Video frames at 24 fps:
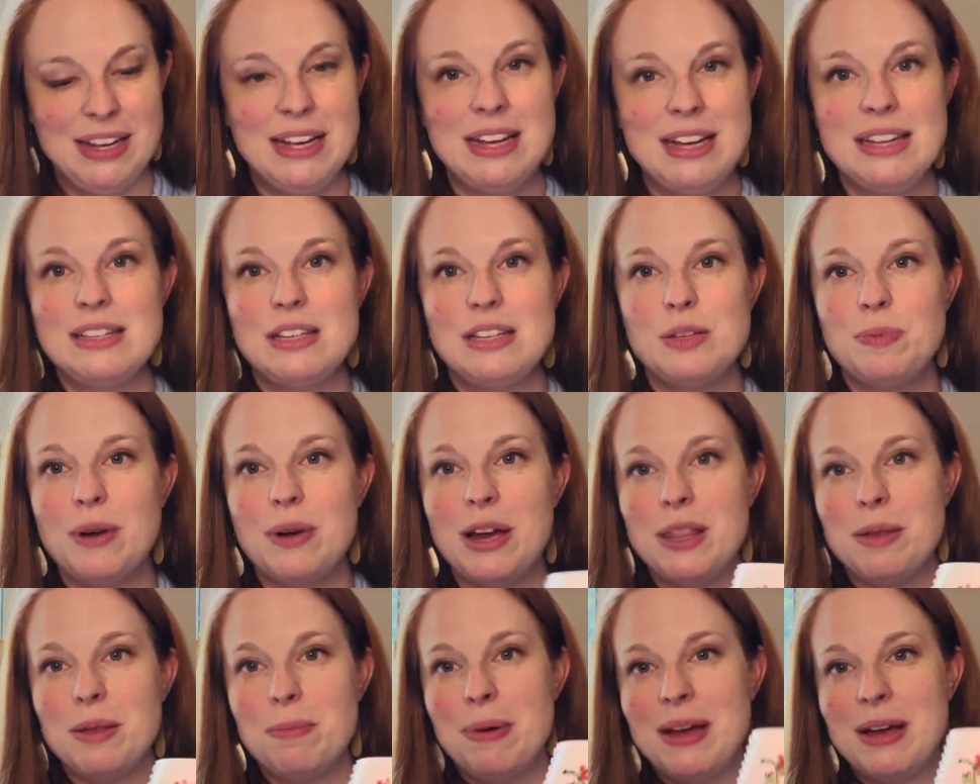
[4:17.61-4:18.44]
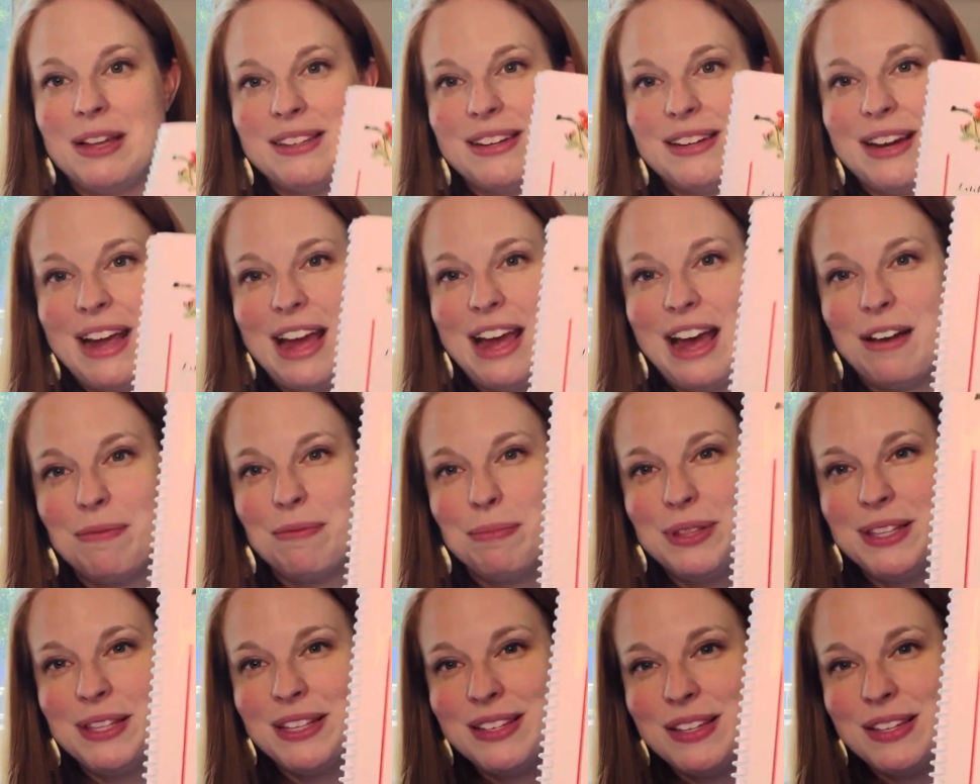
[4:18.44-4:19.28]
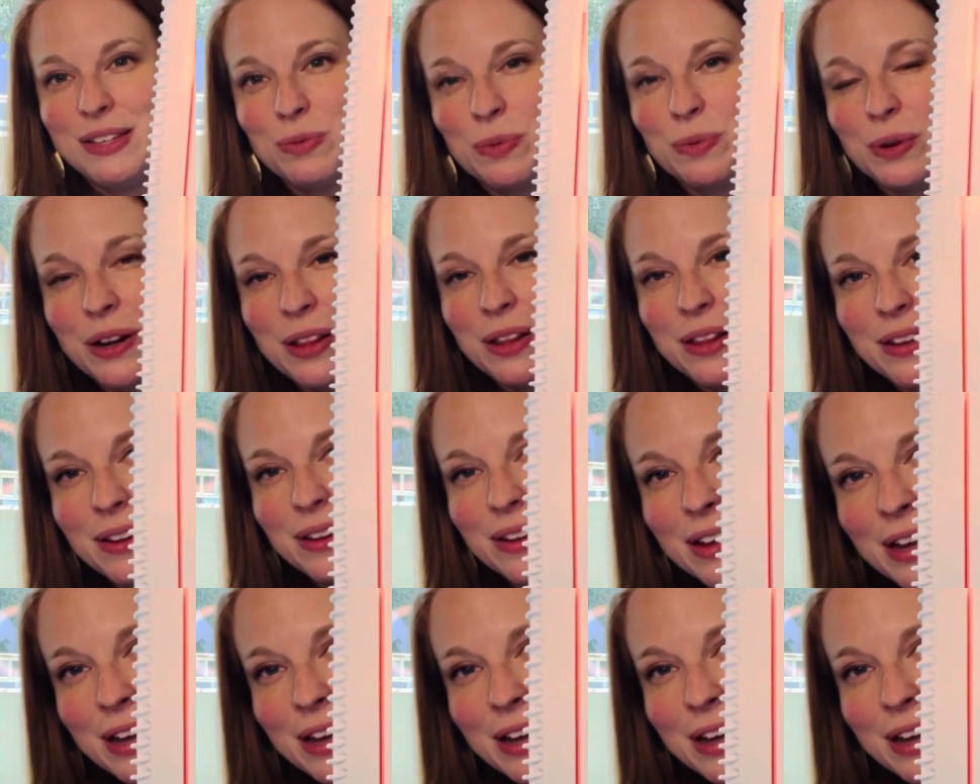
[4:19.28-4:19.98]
This is probably the best I have, but this is one of the